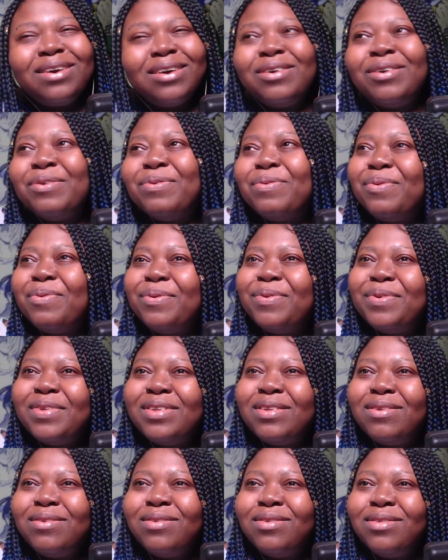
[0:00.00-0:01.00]
What
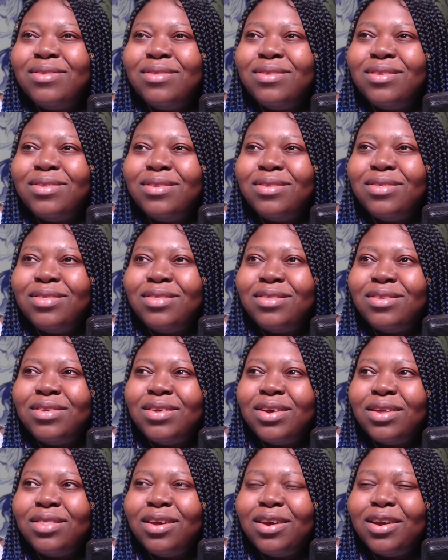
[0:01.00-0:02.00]
was
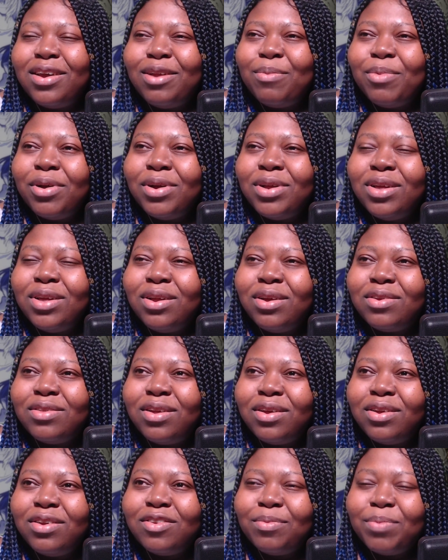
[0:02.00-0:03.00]
that thinking about? And then I
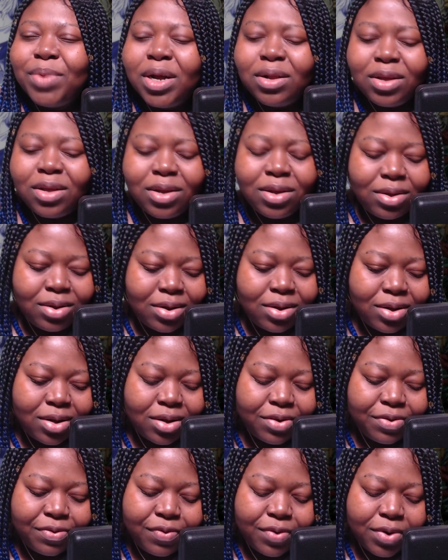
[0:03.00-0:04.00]
started smiling. Ugh,
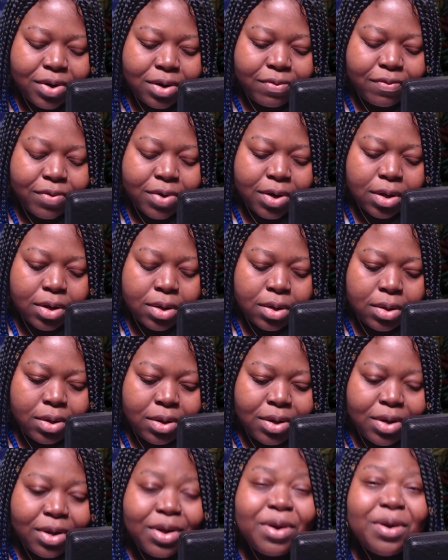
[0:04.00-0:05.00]
frick.
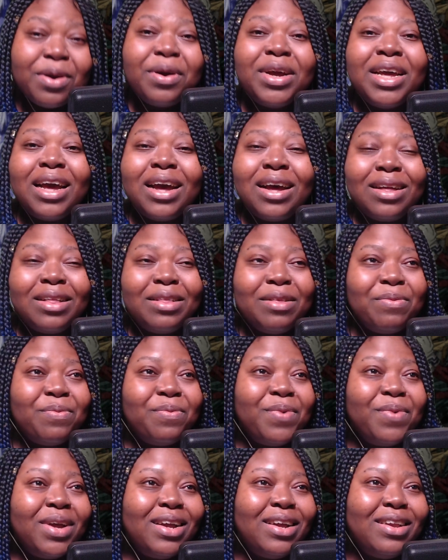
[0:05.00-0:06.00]
Yeah,
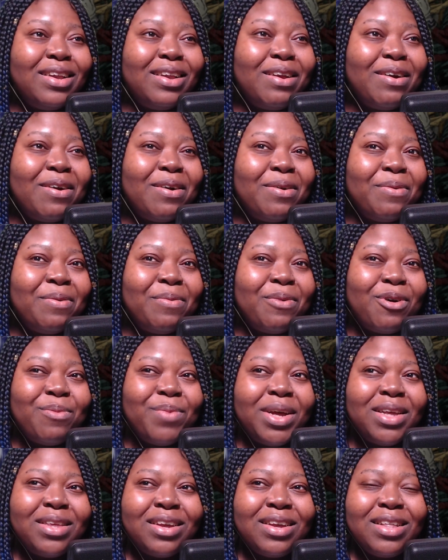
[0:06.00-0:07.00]
when All
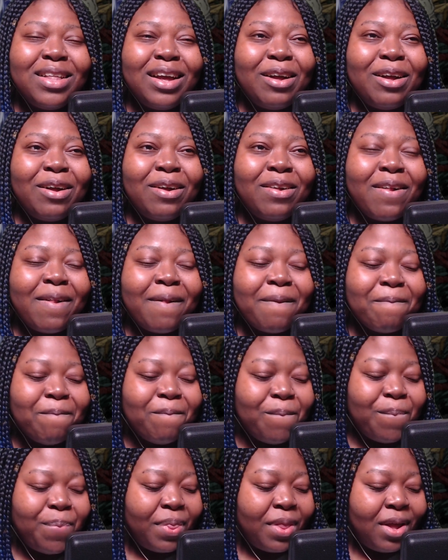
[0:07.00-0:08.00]
Might said that
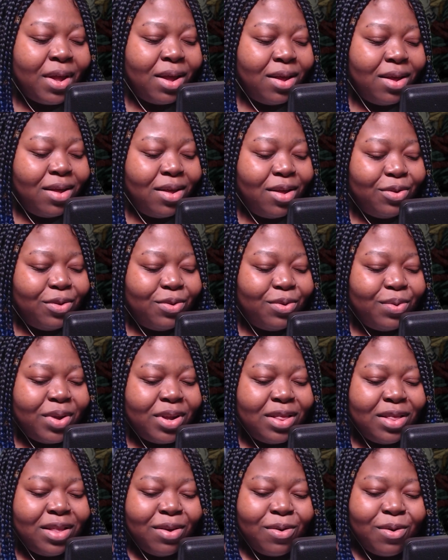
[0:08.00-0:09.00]

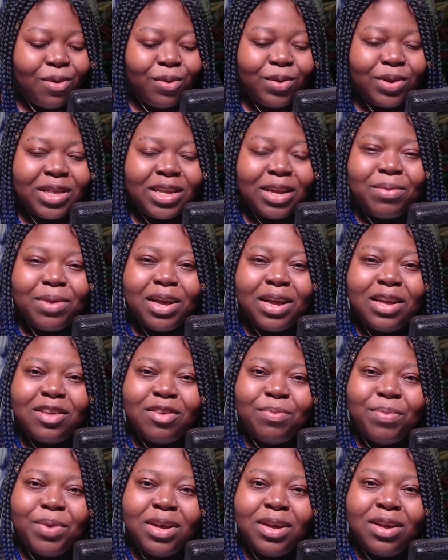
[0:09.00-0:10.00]
during the whole time that
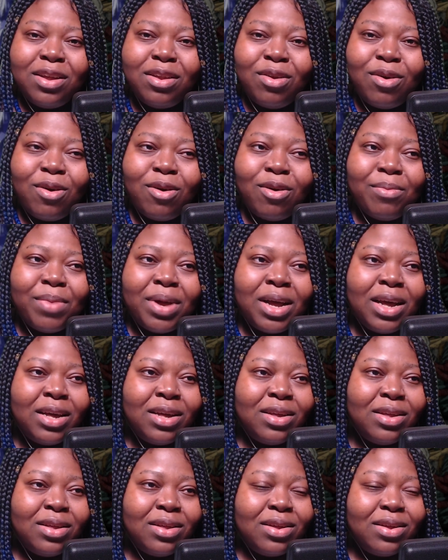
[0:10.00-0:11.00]
he's been All
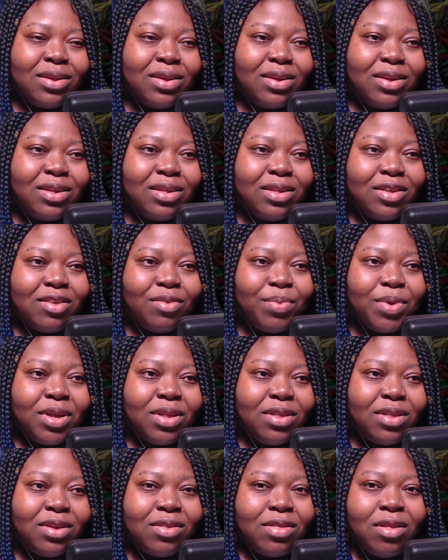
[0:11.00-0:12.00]
Might, he's
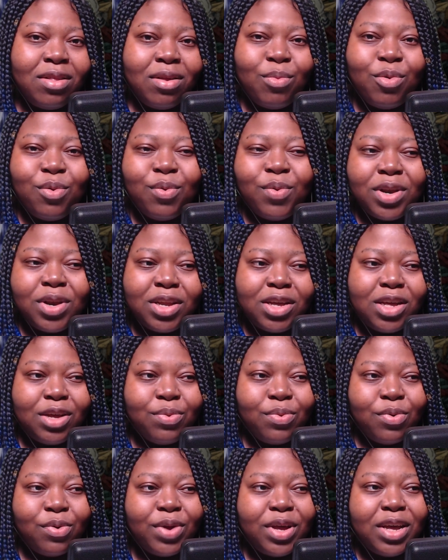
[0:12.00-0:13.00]
been the number one
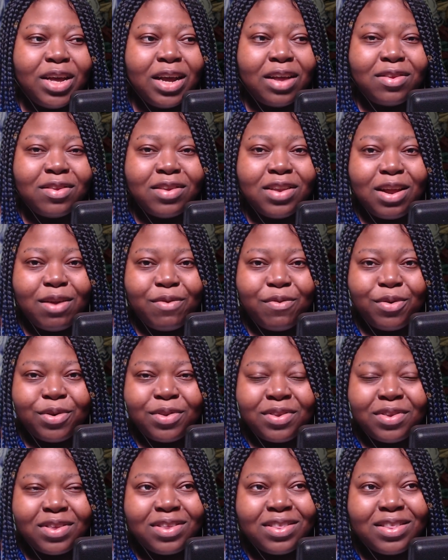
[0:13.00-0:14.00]
hero.
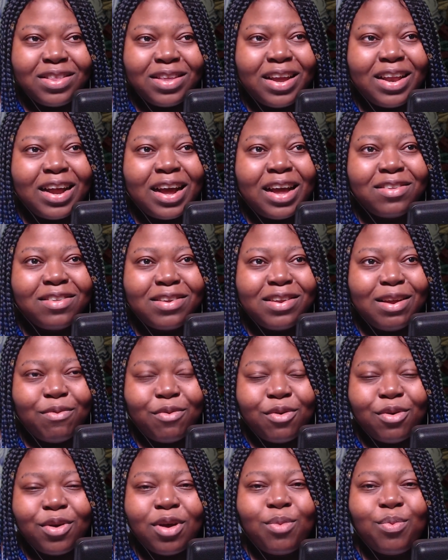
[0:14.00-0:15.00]
Stain has
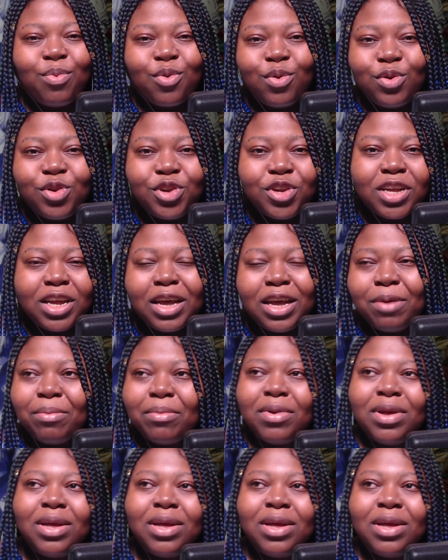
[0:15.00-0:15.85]
never approached him.